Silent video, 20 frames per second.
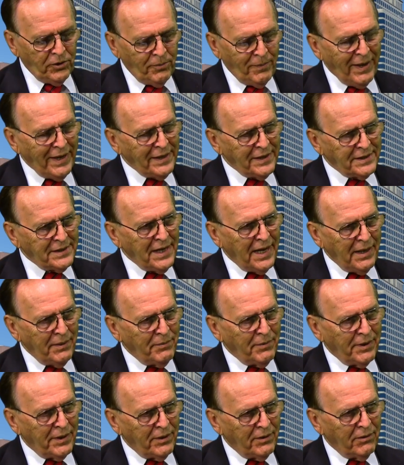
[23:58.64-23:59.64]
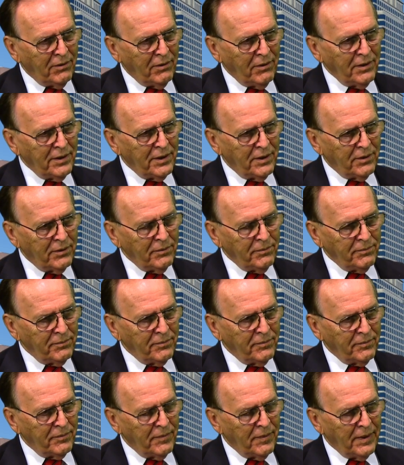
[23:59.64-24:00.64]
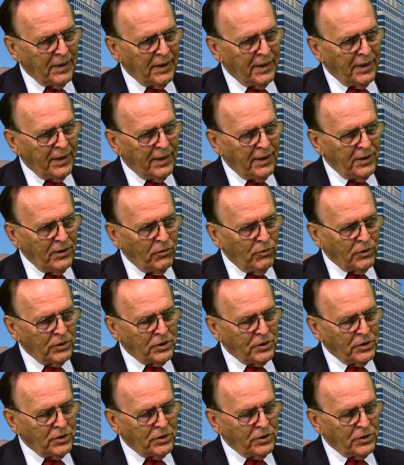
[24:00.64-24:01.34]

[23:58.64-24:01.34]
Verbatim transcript: made a statement earlier. You were